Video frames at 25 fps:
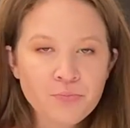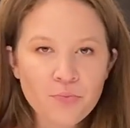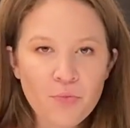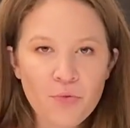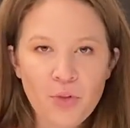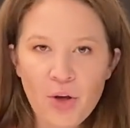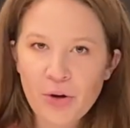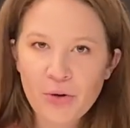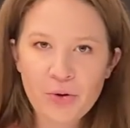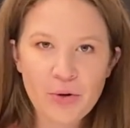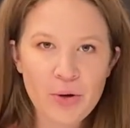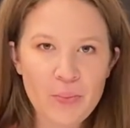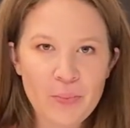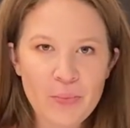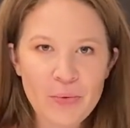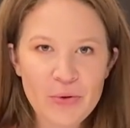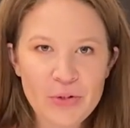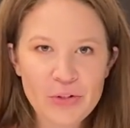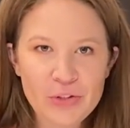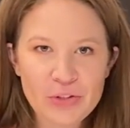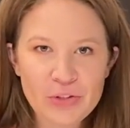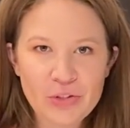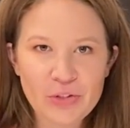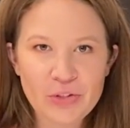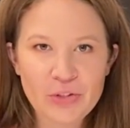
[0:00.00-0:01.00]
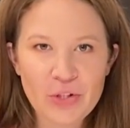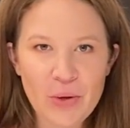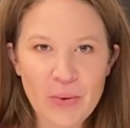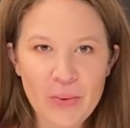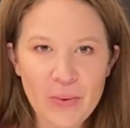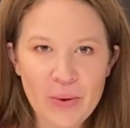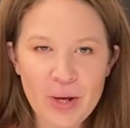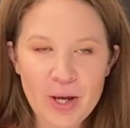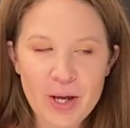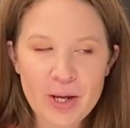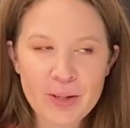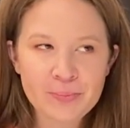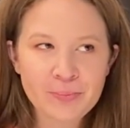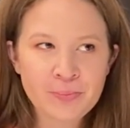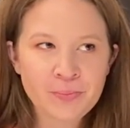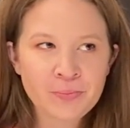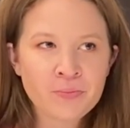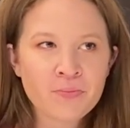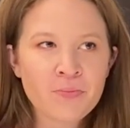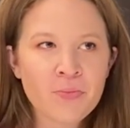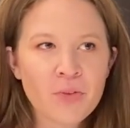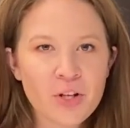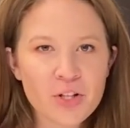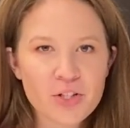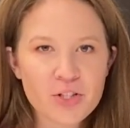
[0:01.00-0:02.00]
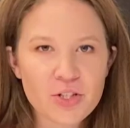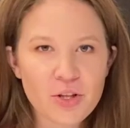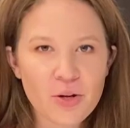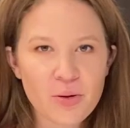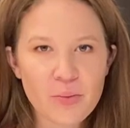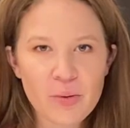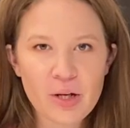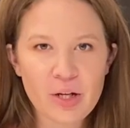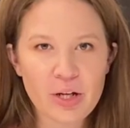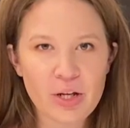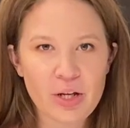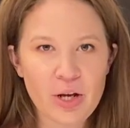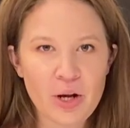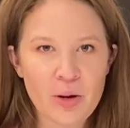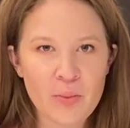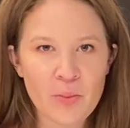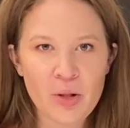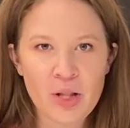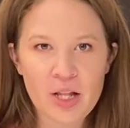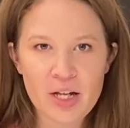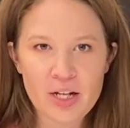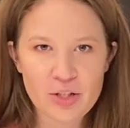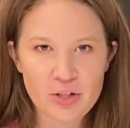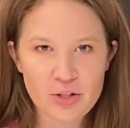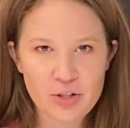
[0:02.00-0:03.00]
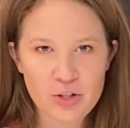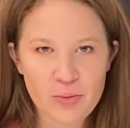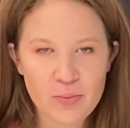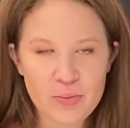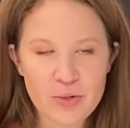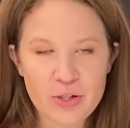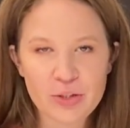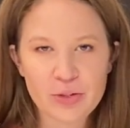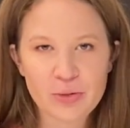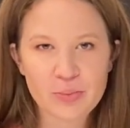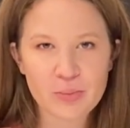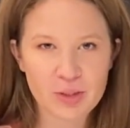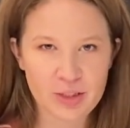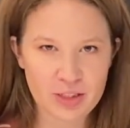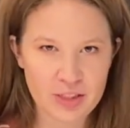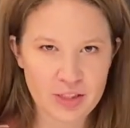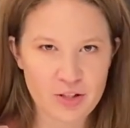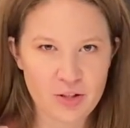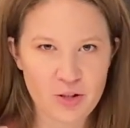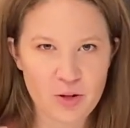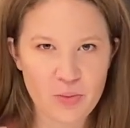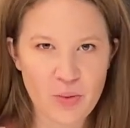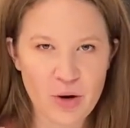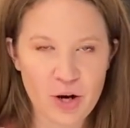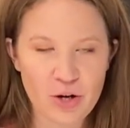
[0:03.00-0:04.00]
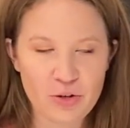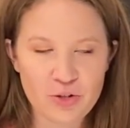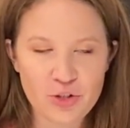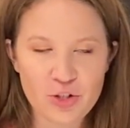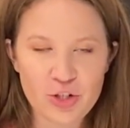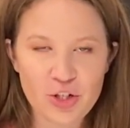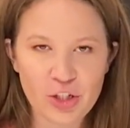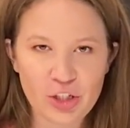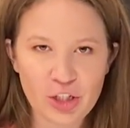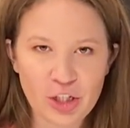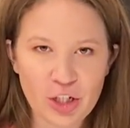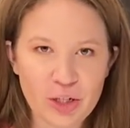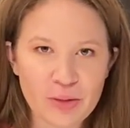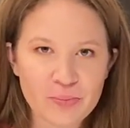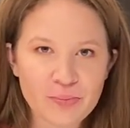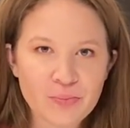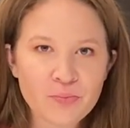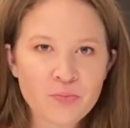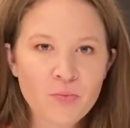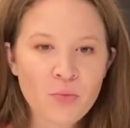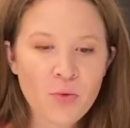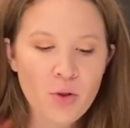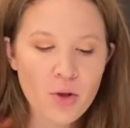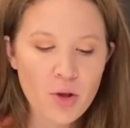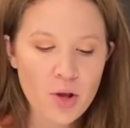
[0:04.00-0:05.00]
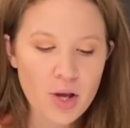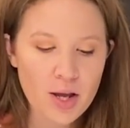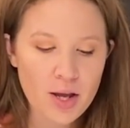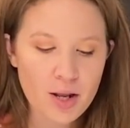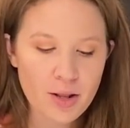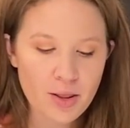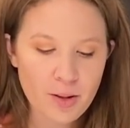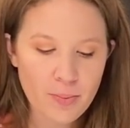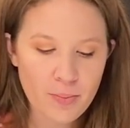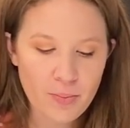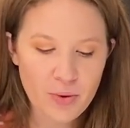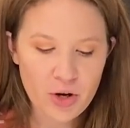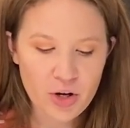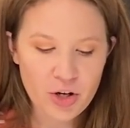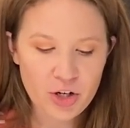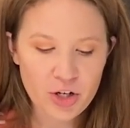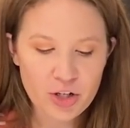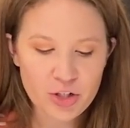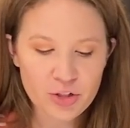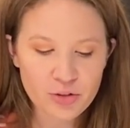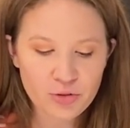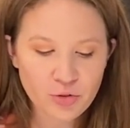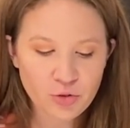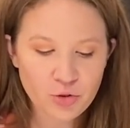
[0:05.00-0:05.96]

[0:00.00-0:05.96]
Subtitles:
That crumble is so good. It's a little bit caramelized almost because of the brown sugar and the butter.